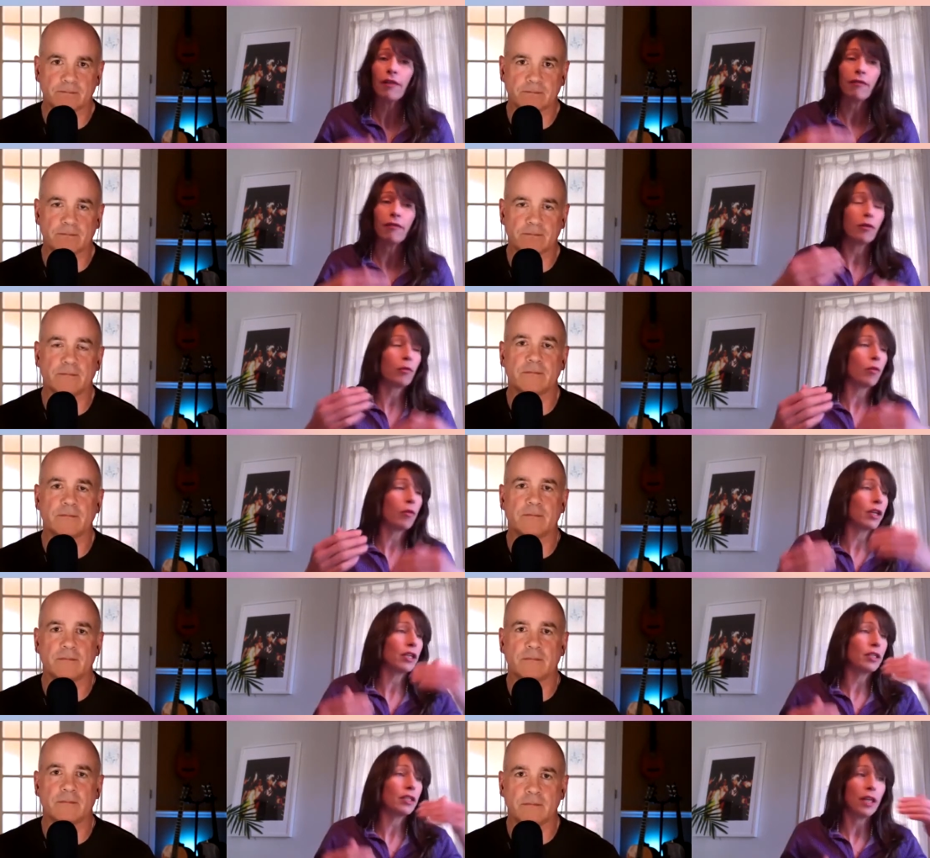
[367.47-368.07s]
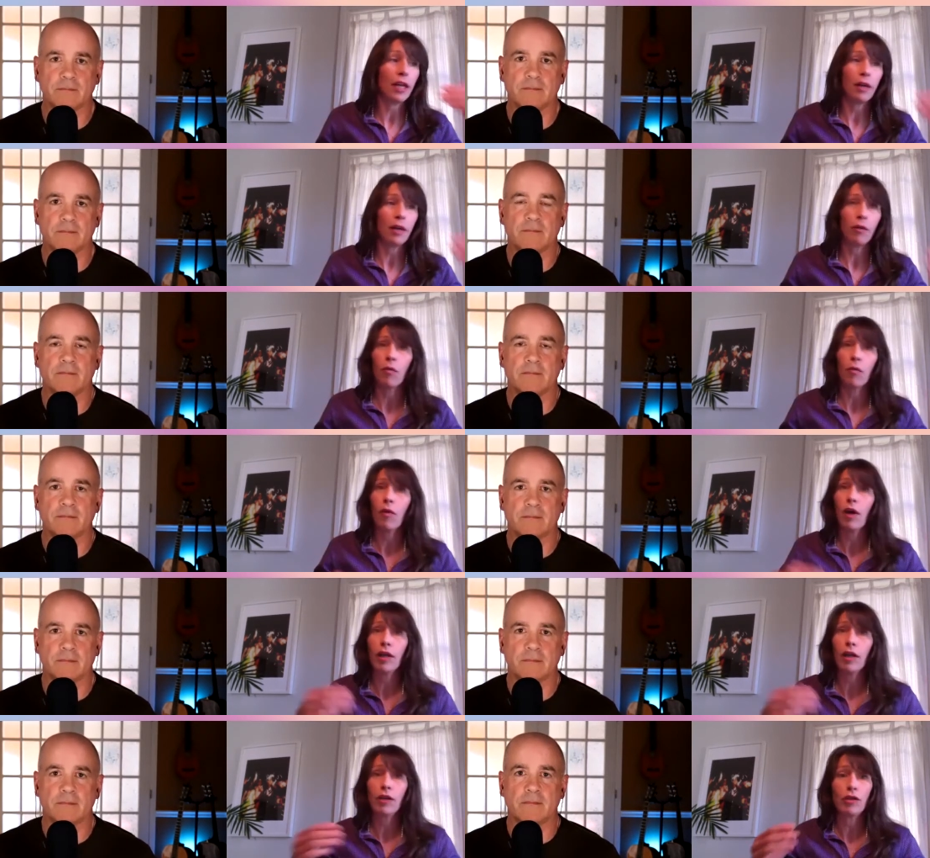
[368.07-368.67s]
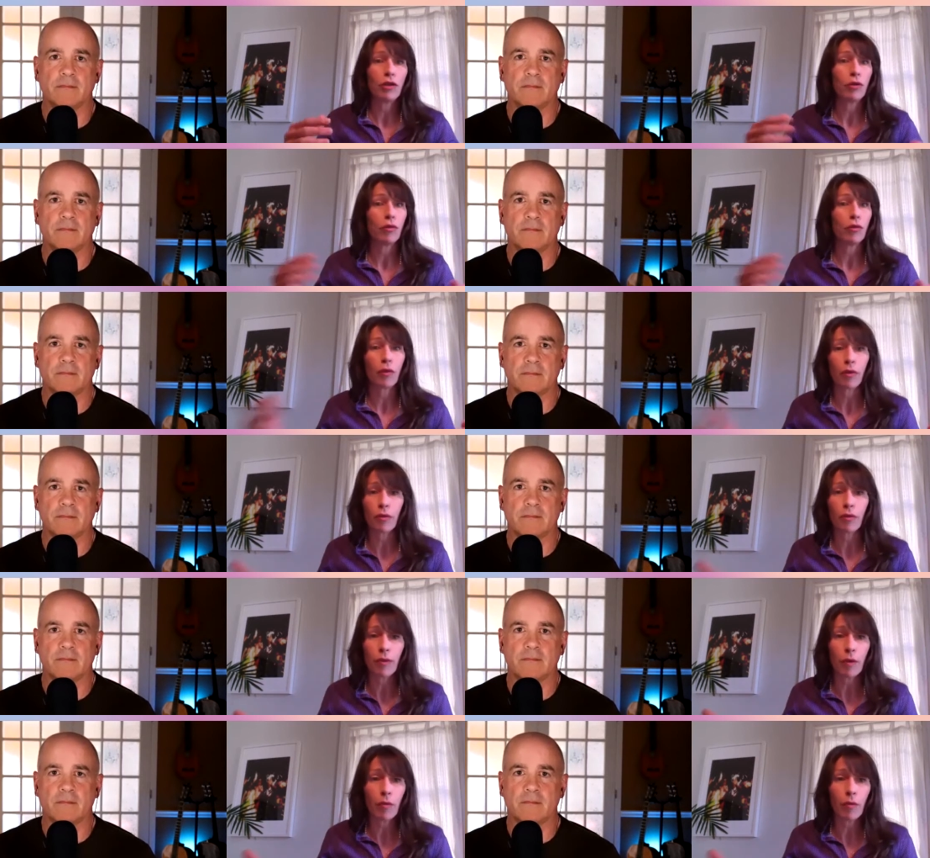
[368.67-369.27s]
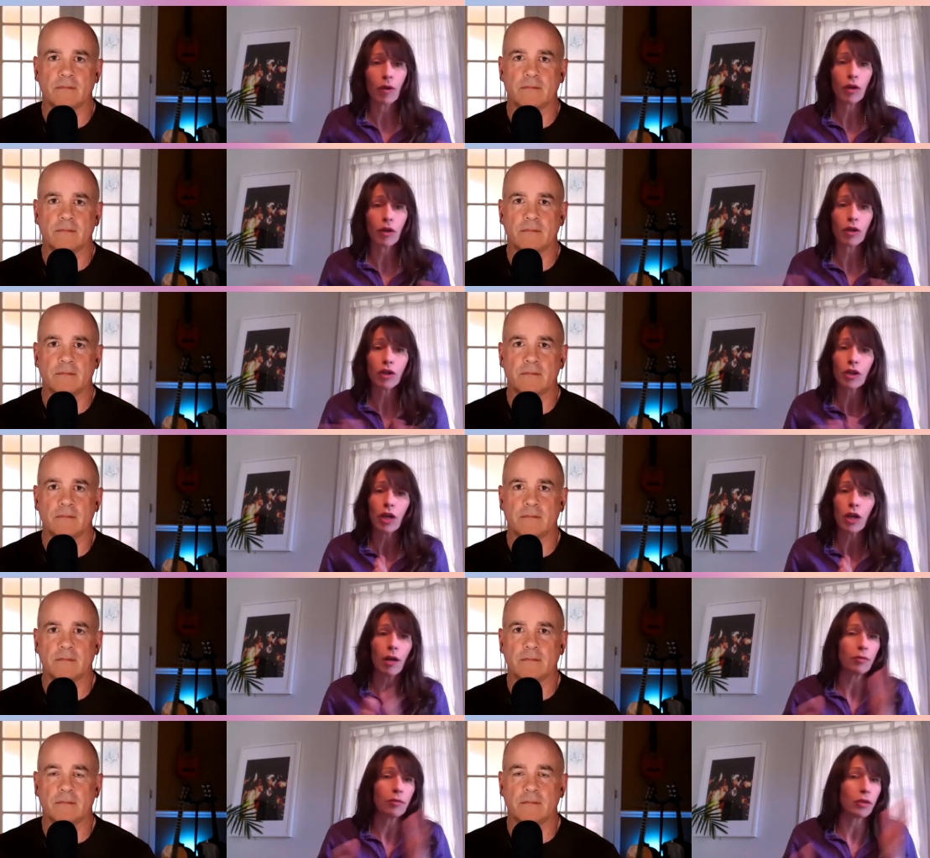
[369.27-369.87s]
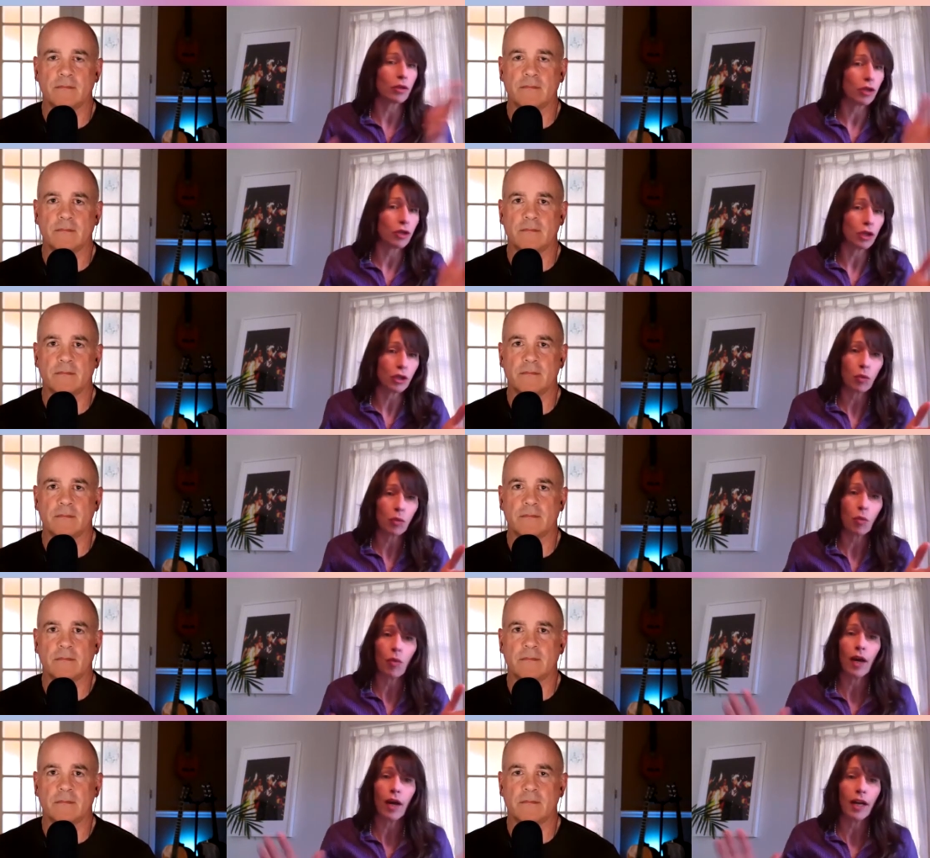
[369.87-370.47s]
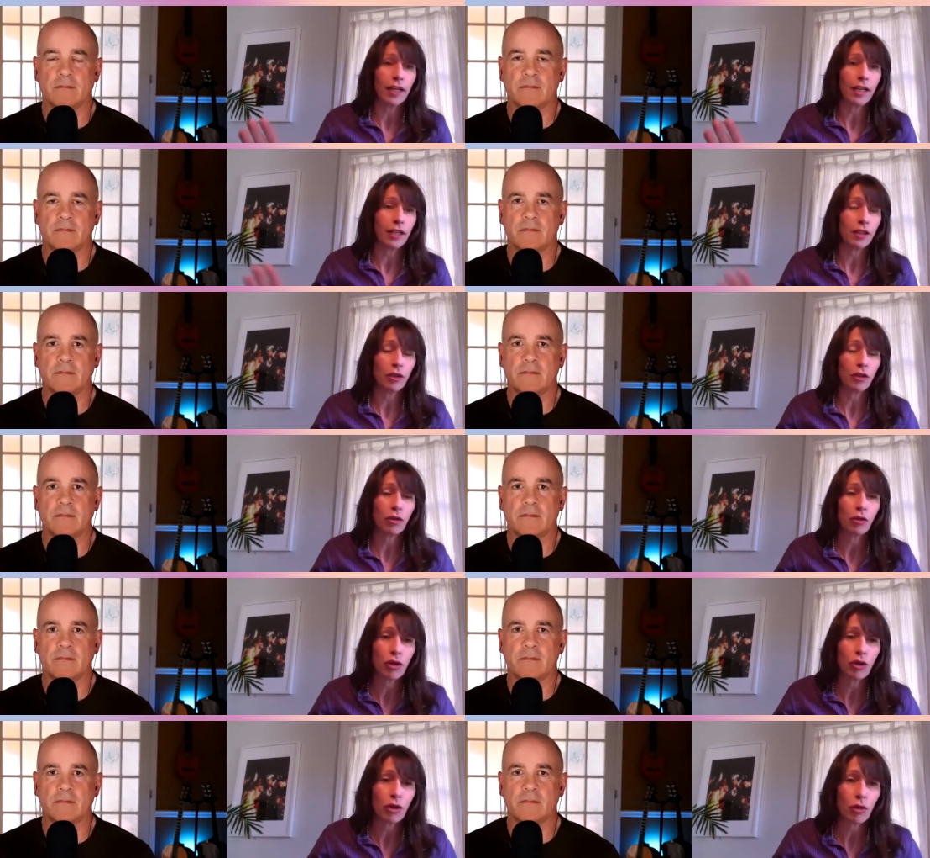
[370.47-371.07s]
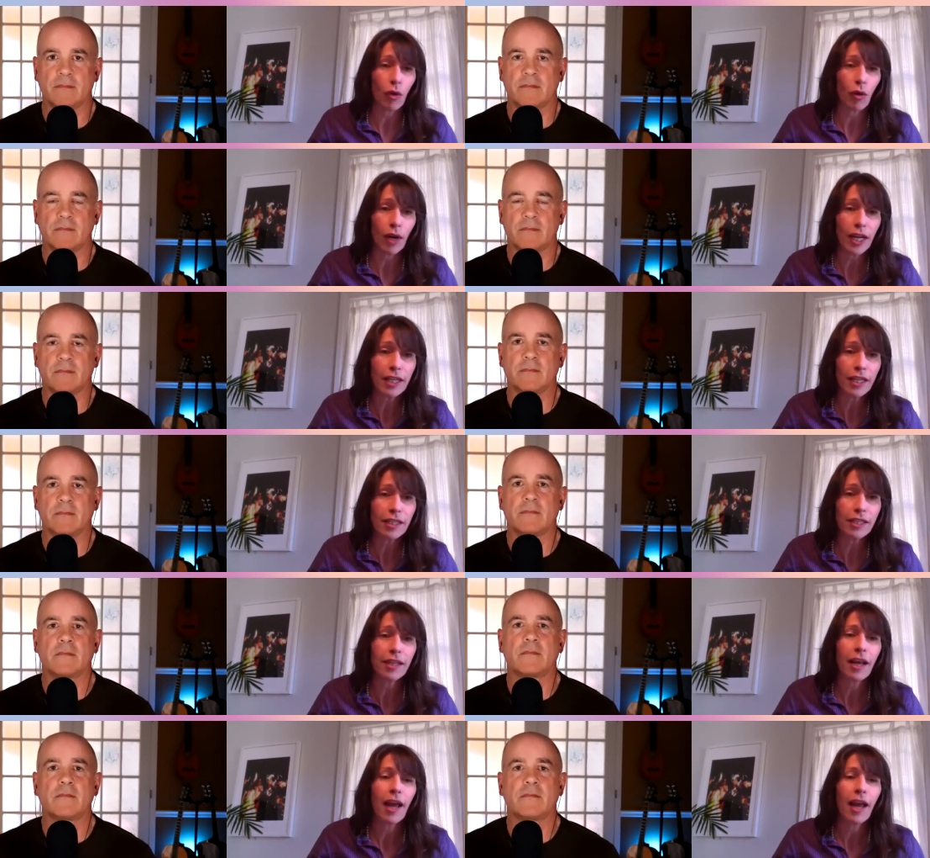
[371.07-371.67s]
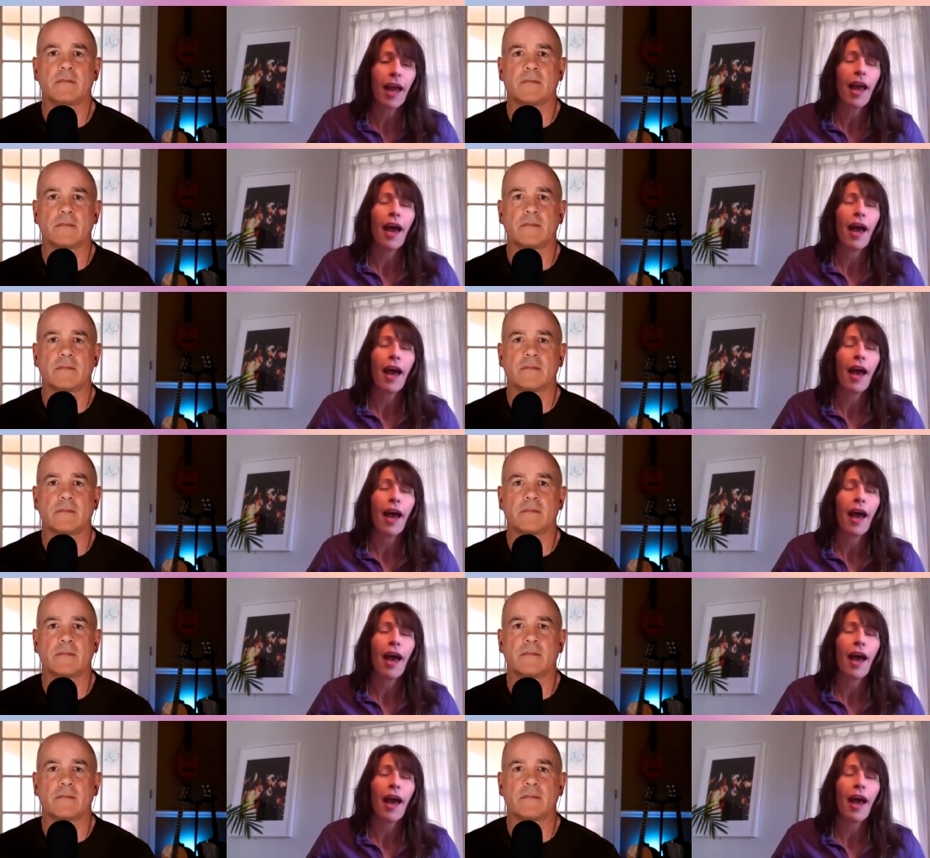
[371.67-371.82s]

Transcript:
Speaker 1: If you want to take one, two, or three workshops, or just one, it's your choice.